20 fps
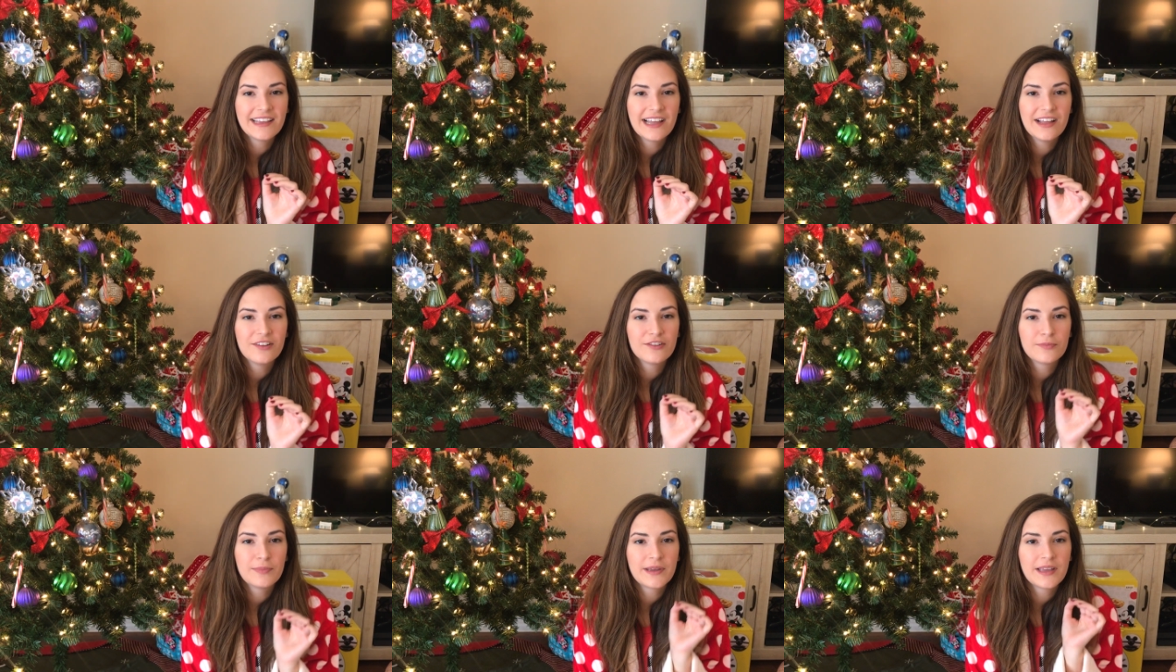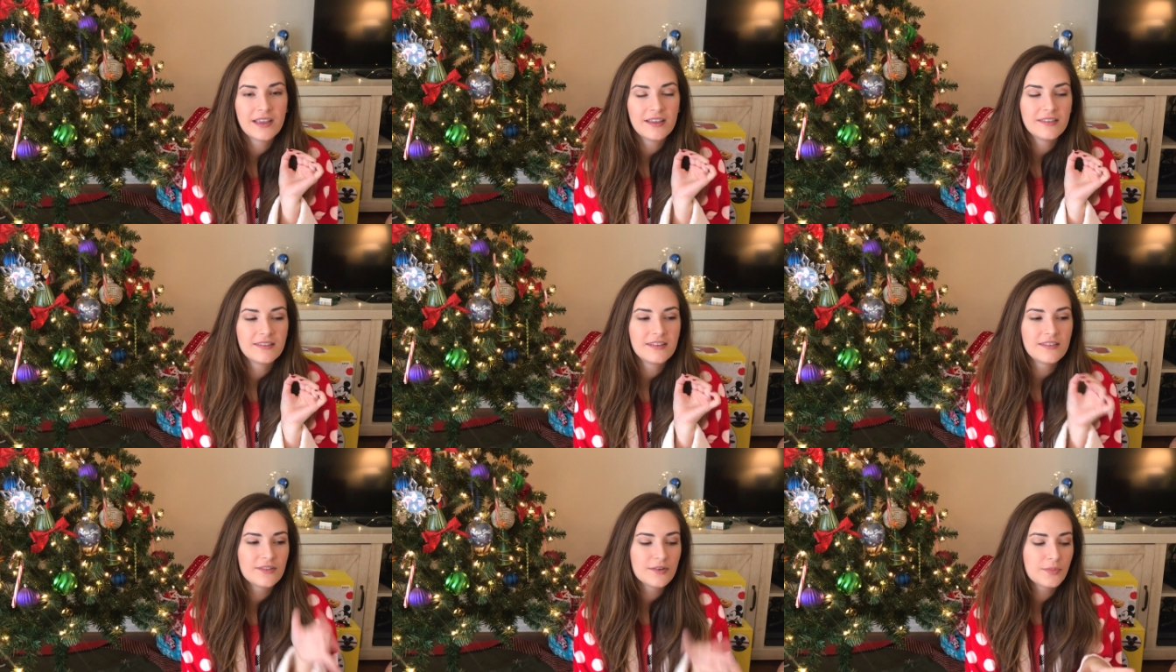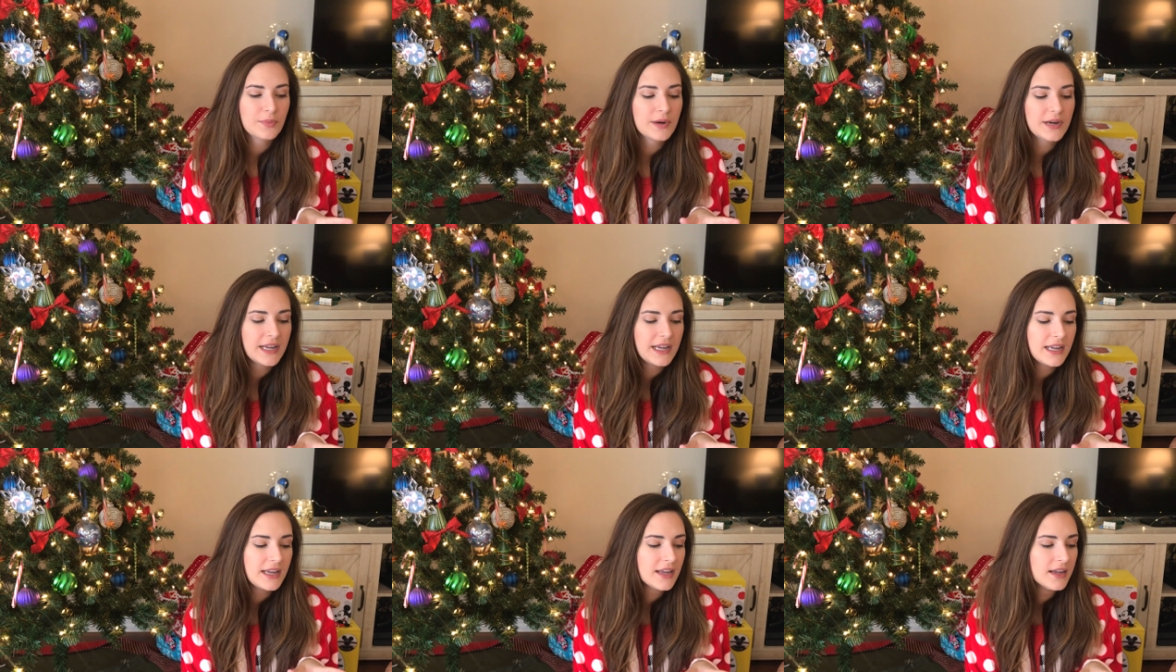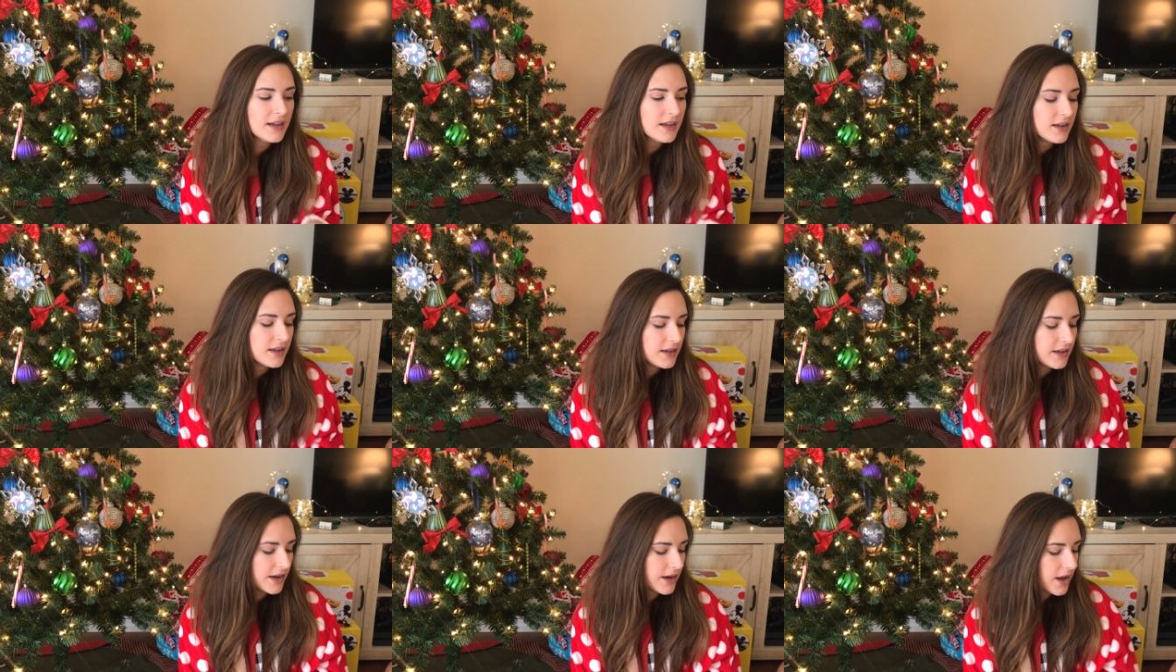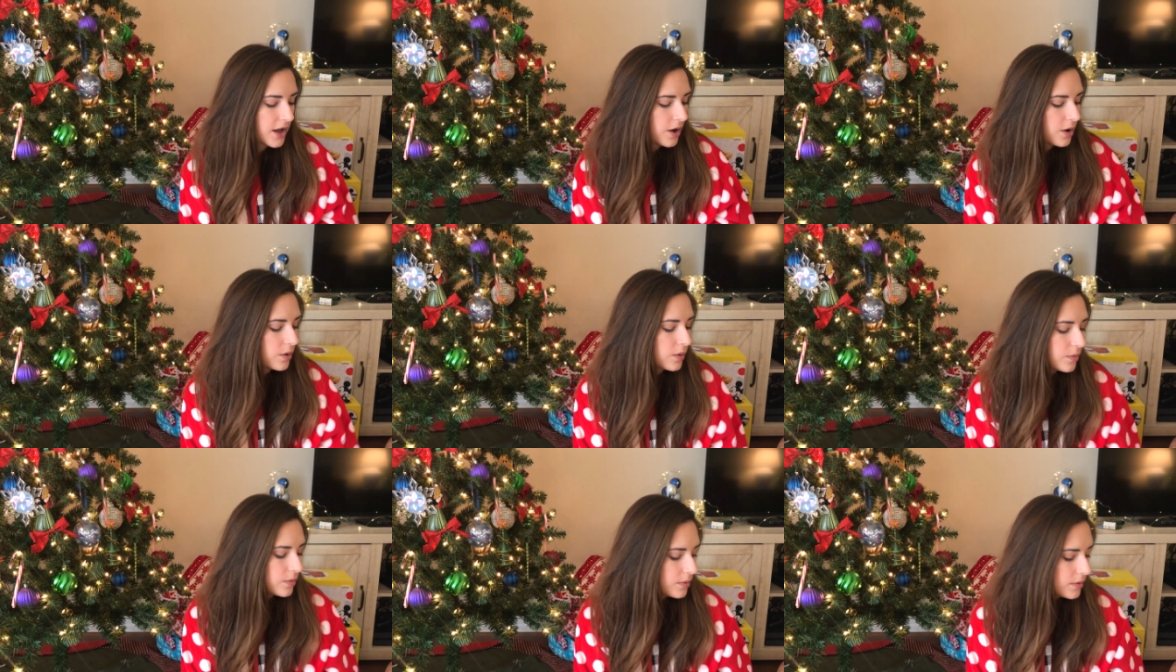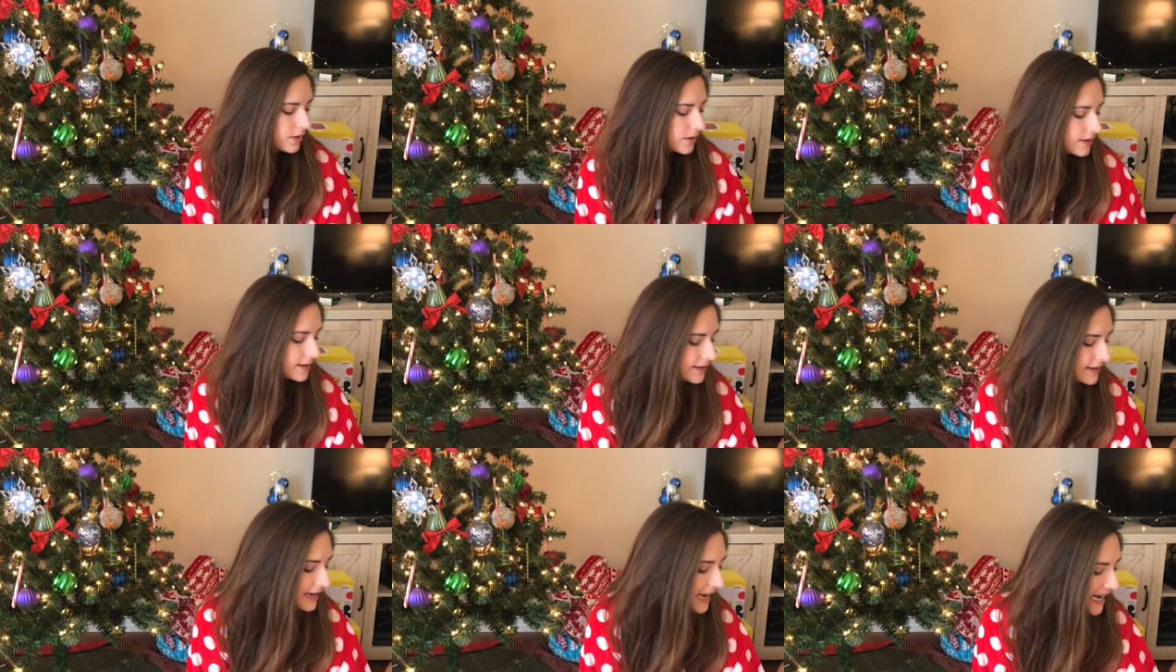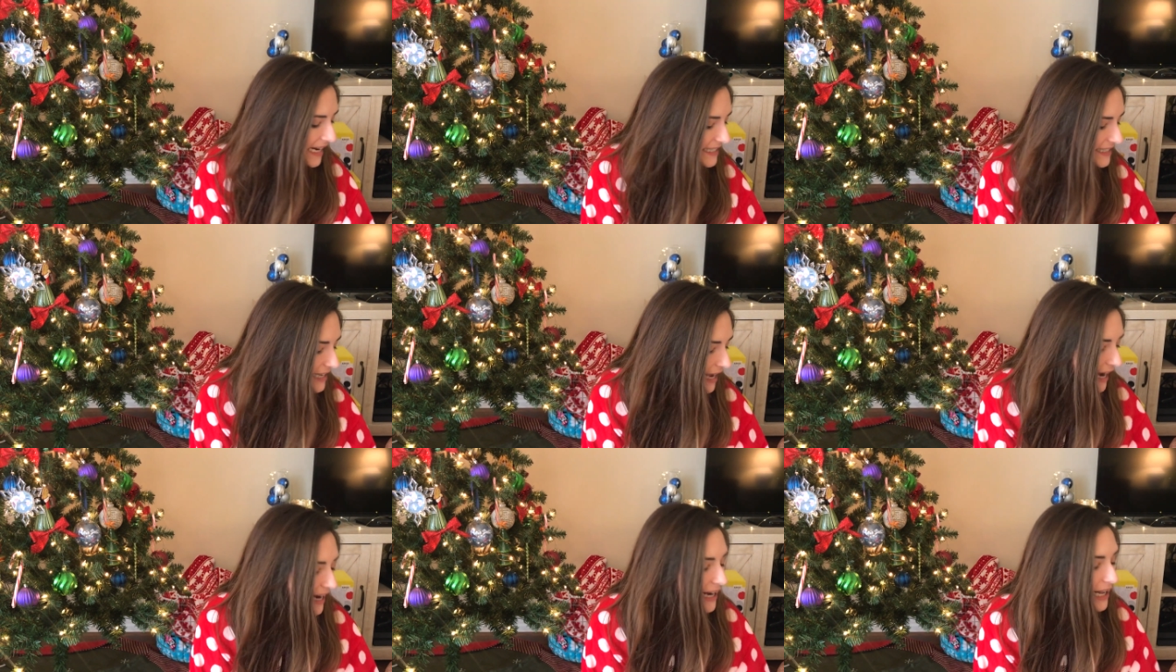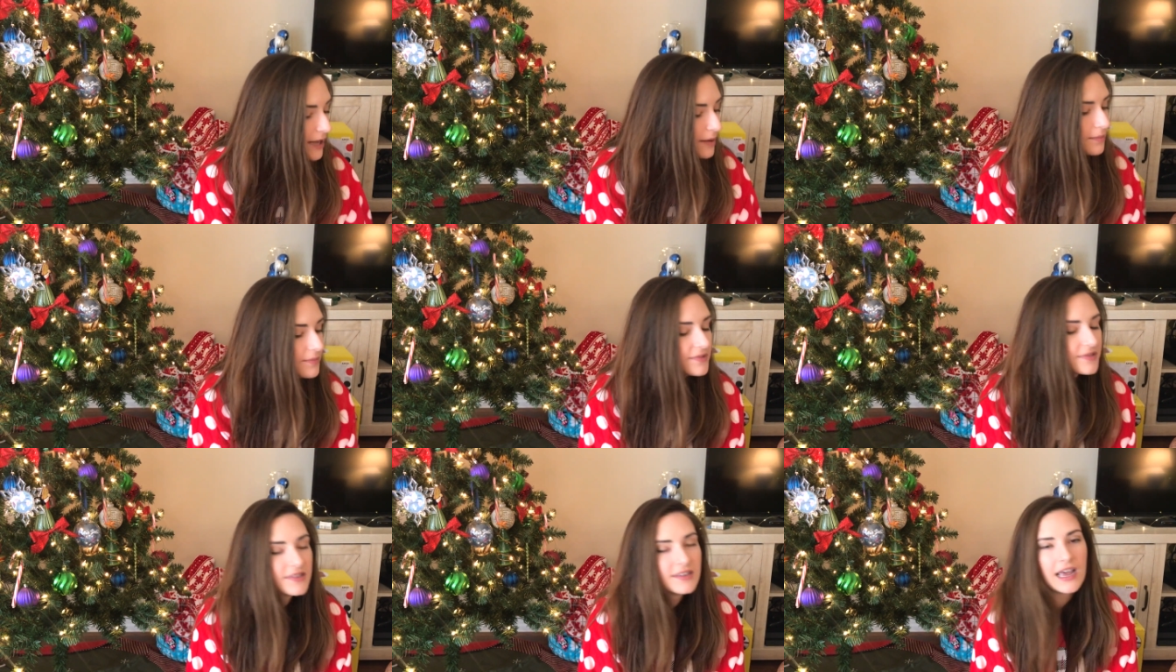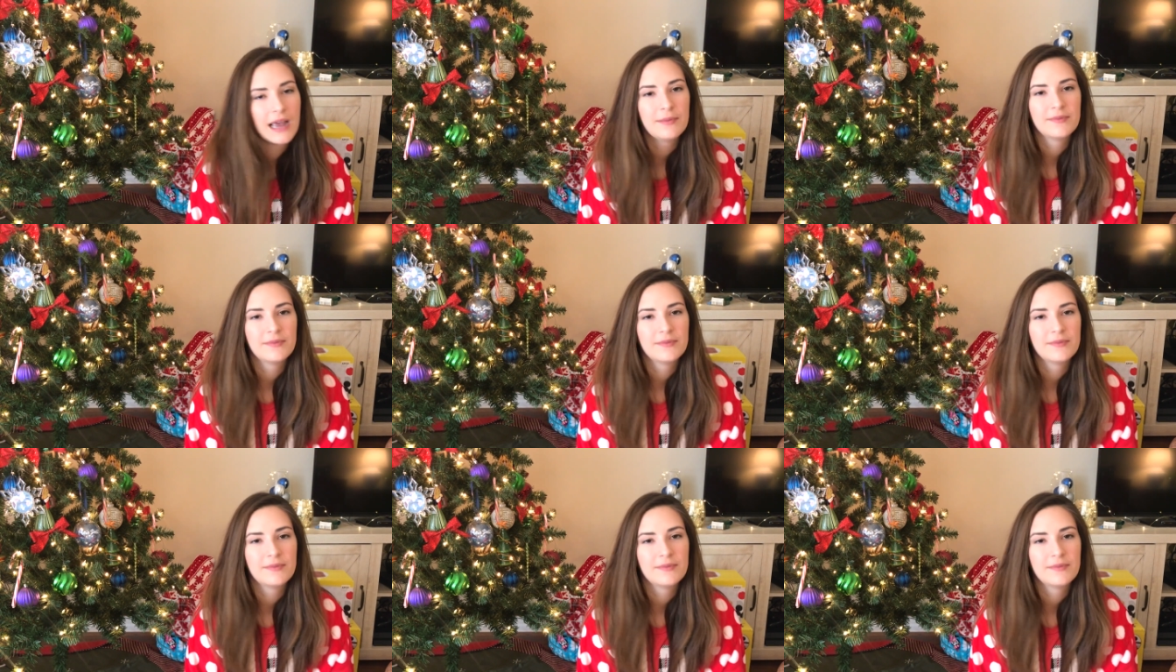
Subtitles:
else, because these are pretty, you know, nice items.